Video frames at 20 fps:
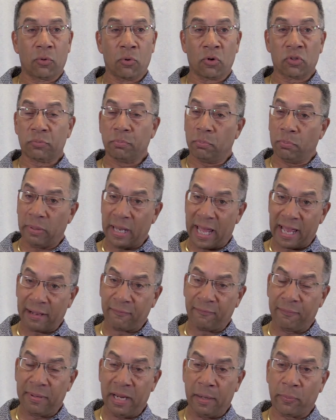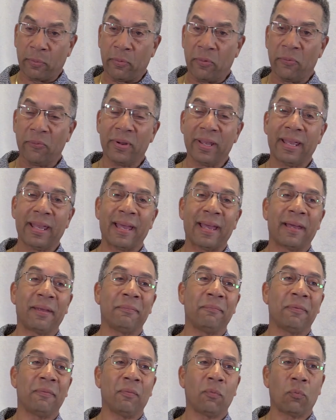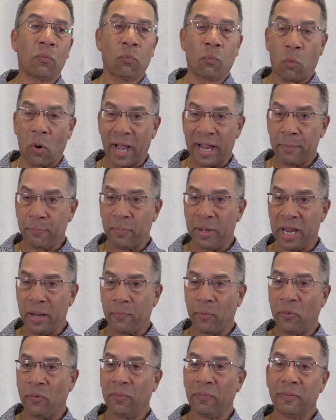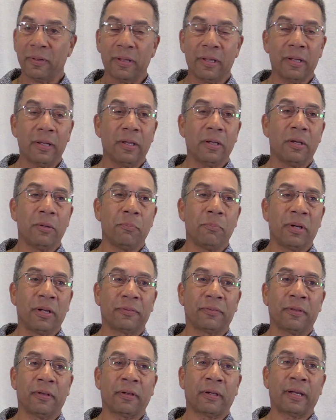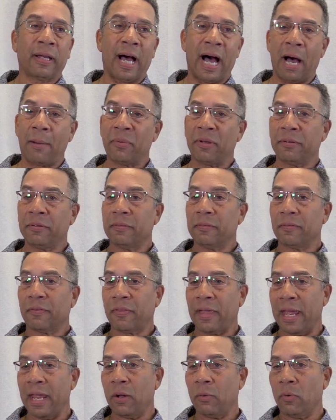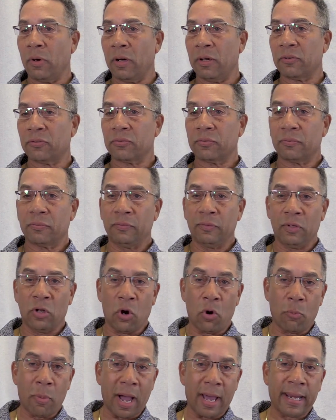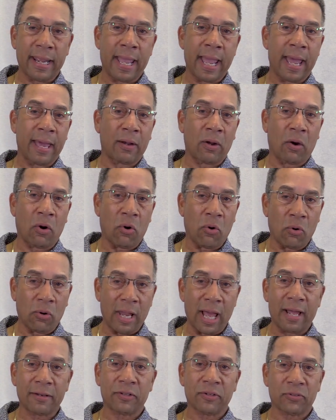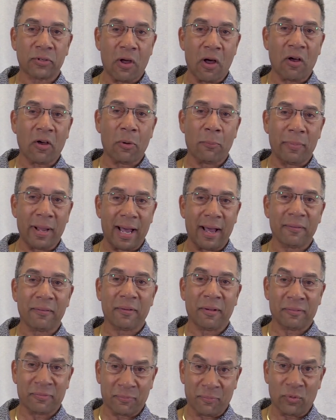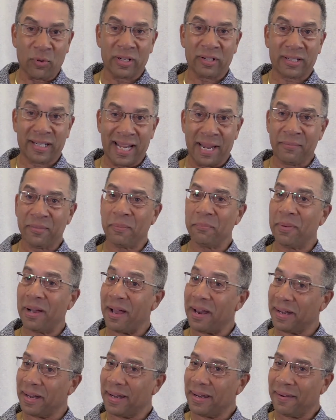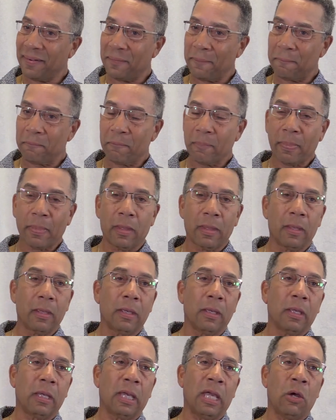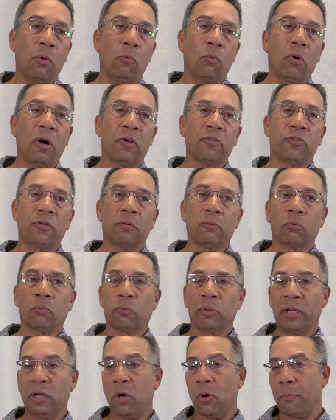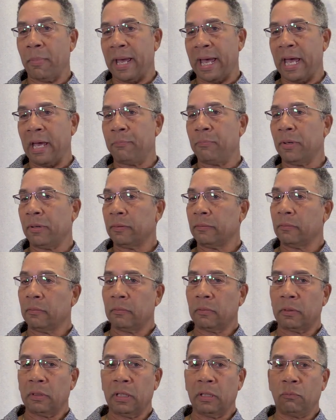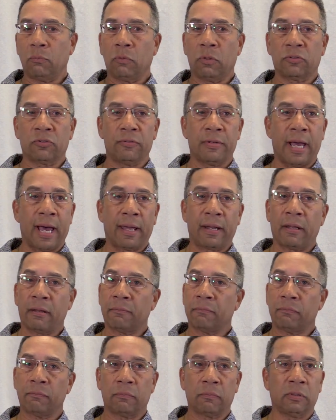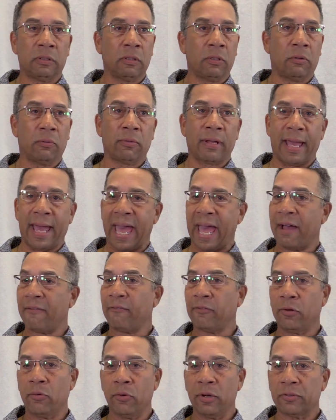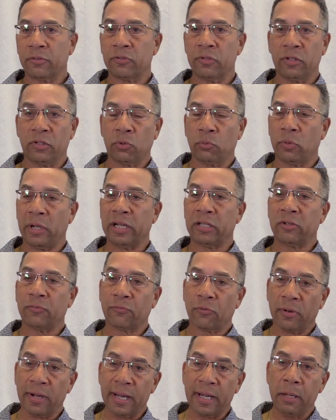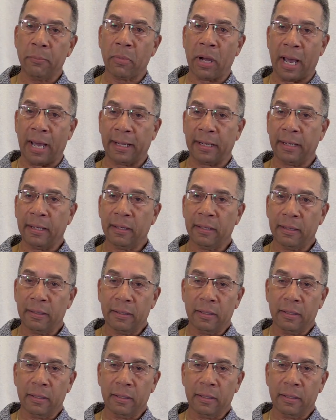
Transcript: course, black people, we had white people, but the common thing was nobody had a whole lot to talk about uh, when it came to money. okay. Mm-hmm. It wasn't real bad, but it was not a you know affluent situation for anybody.